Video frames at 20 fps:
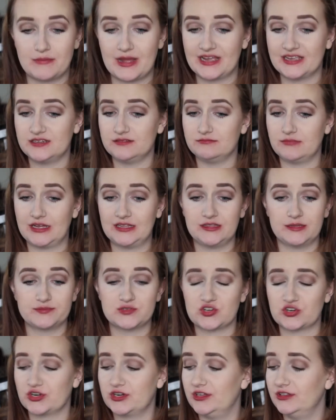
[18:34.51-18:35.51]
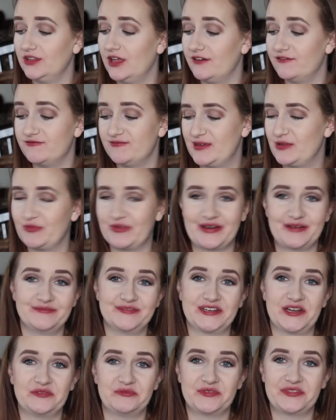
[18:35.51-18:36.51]
My lips are gonna love me when I'm
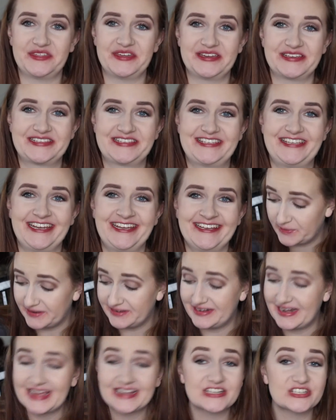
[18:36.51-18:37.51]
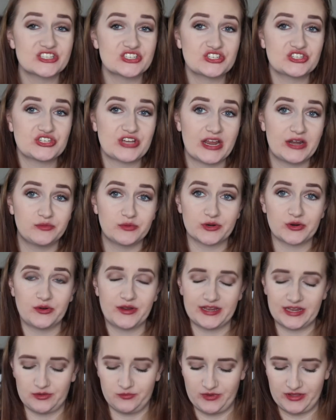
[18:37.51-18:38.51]
done with this. The next shade we're
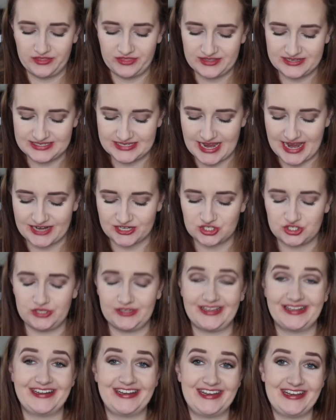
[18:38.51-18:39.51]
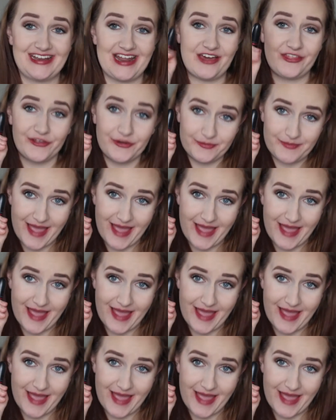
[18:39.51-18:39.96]
going in with is actually another